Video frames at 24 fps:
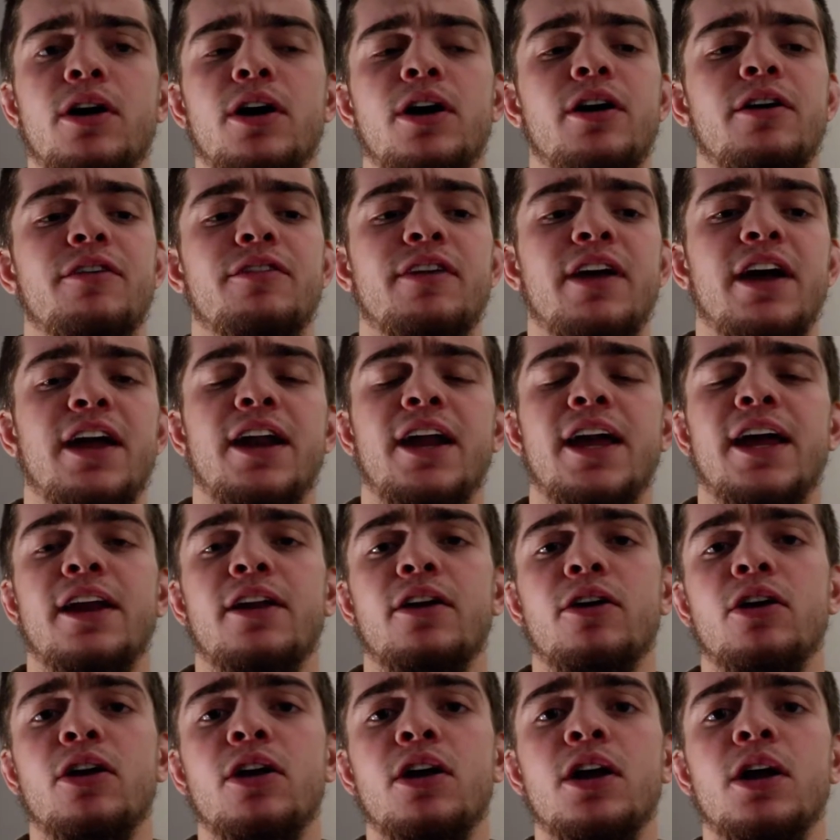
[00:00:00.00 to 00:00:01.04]
I've kind of had
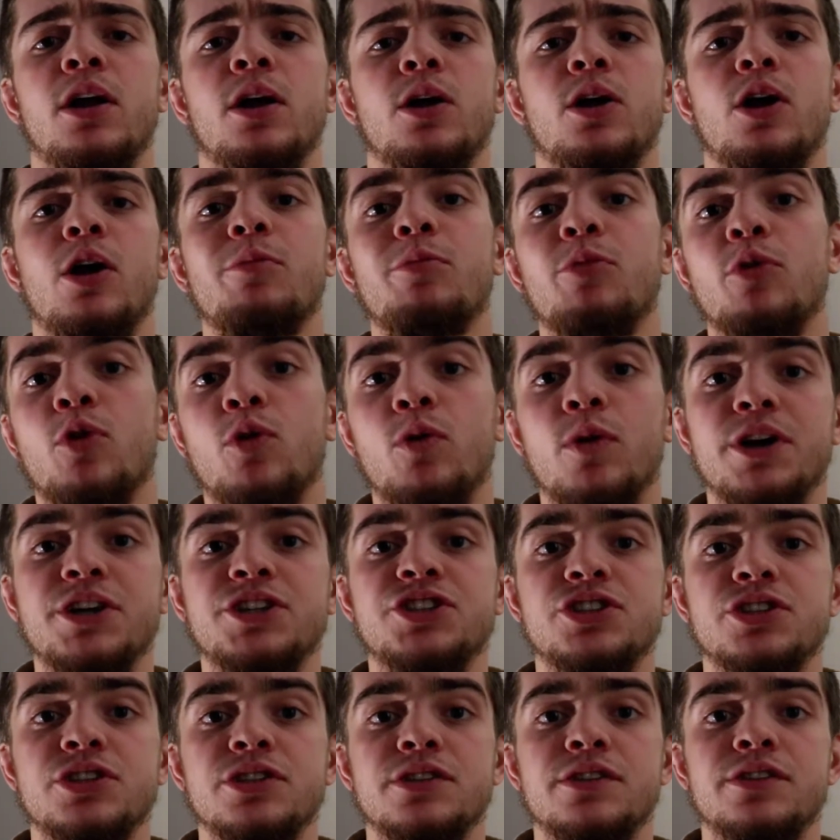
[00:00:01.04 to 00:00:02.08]
a couple
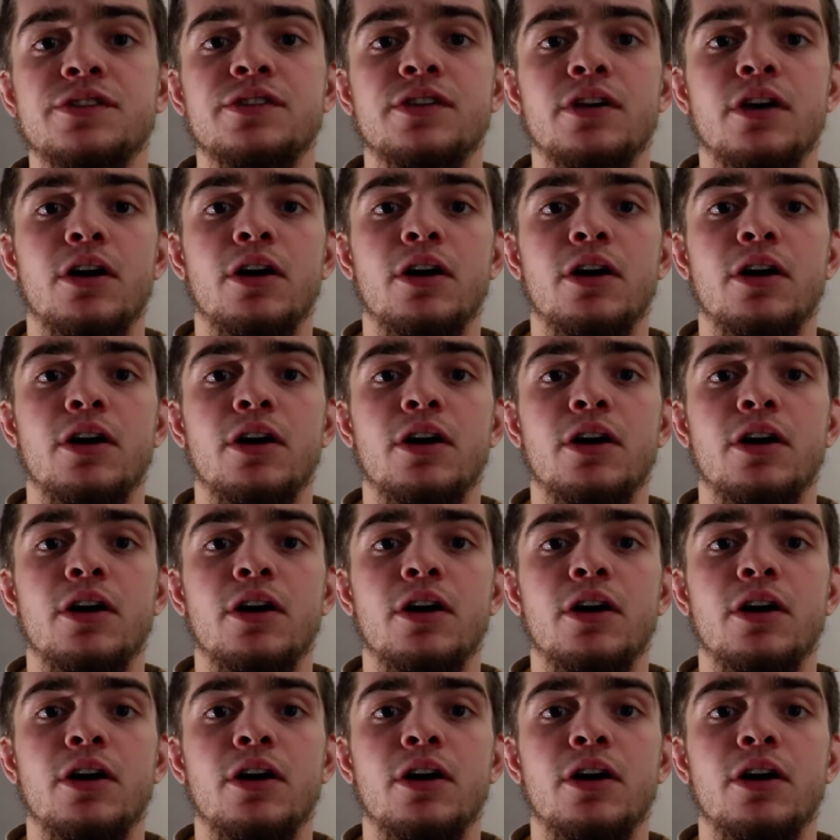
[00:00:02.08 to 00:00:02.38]
questions,